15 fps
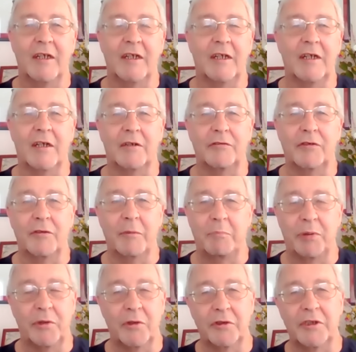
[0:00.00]
of a
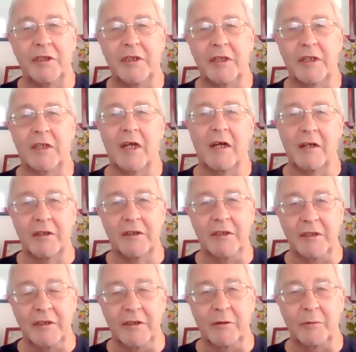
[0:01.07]
report in The
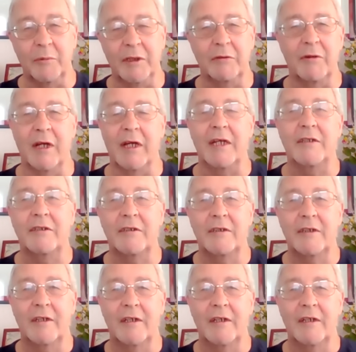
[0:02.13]
Guardian that we read